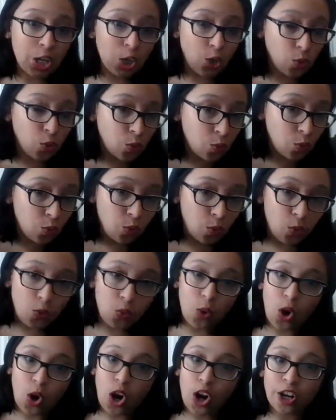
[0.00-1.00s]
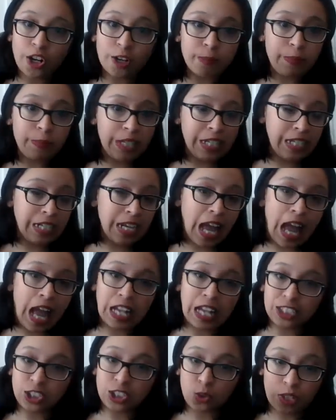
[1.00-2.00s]
who aren't being
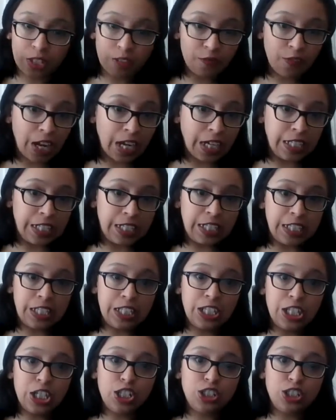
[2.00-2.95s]
asked or invited